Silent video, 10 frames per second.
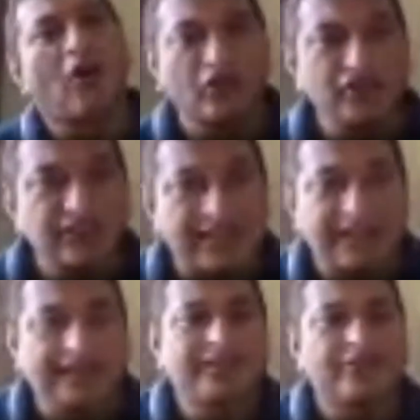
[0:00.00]

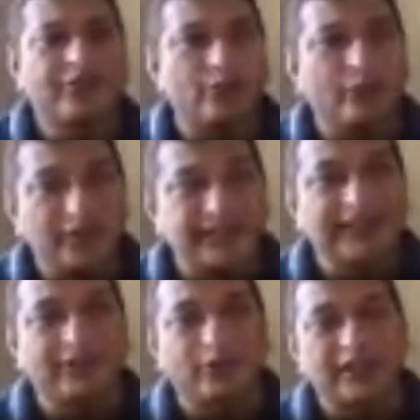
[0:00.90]
On-site, you
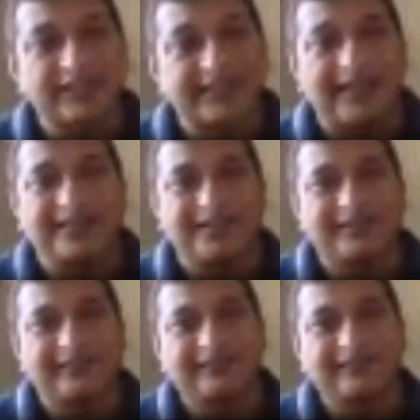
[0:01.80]
visit to the site